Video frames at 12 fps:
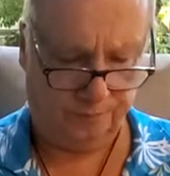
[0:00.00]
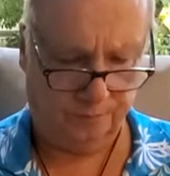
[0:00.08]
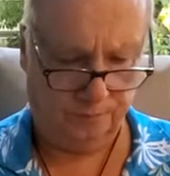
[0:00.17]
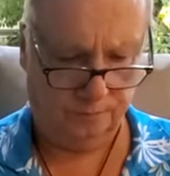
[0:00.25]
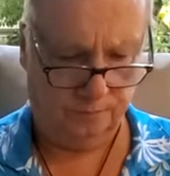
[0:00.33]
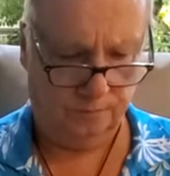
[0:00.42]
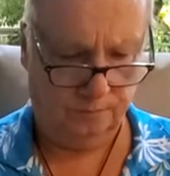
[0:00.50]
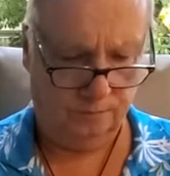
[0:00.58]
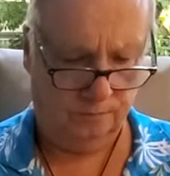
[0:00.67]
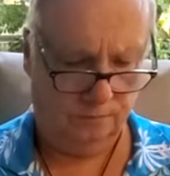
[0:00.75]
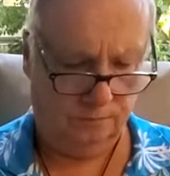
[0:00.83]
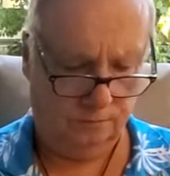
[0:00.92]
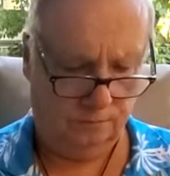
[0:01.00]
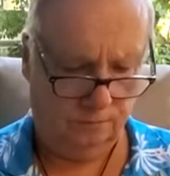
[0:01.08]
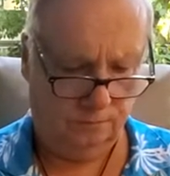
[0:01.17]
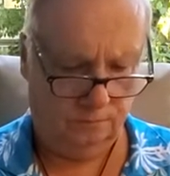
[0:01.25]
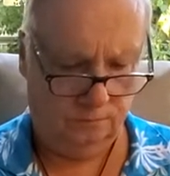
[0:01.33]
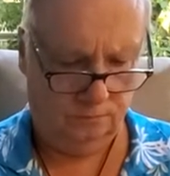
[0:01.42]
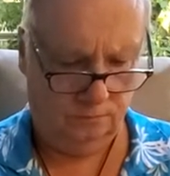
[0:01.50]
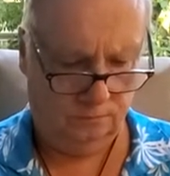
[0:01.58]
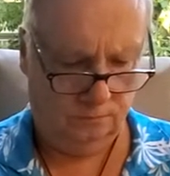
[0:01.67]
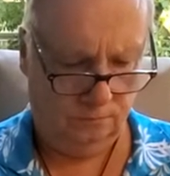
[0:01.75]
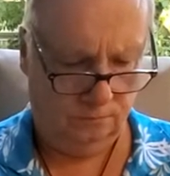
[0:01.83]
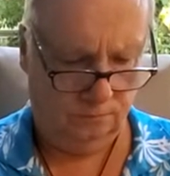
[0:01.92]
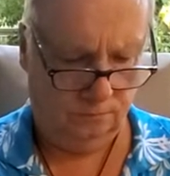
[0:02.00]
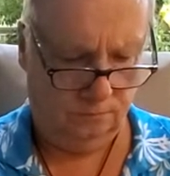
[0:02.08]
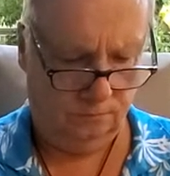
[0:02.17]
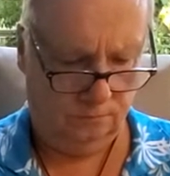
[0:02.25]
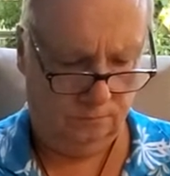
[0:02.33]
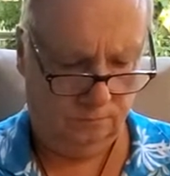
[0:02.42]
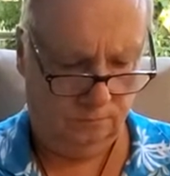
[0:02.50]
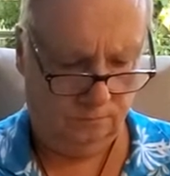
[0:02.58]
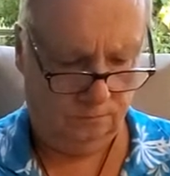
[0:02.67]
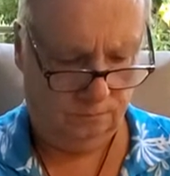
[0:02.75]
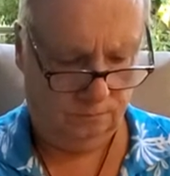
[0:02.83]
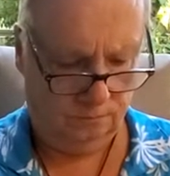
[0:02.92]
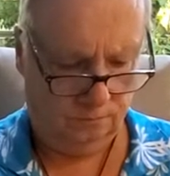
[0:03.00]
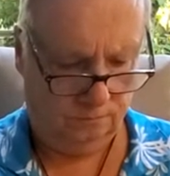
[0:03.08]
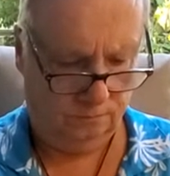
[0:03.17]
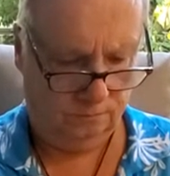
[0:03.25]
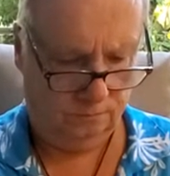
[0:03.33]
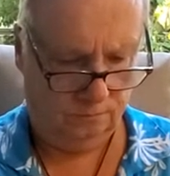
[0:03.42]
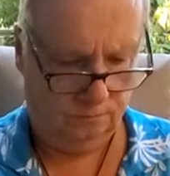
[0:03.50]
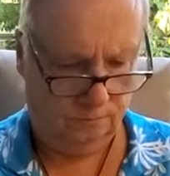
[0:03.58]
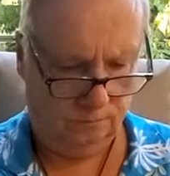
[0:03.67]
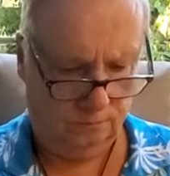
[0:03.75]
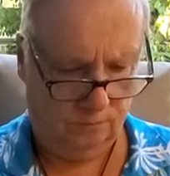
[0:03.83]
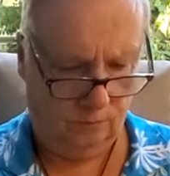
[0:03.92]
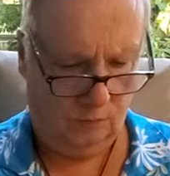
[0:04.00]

Nothing is said.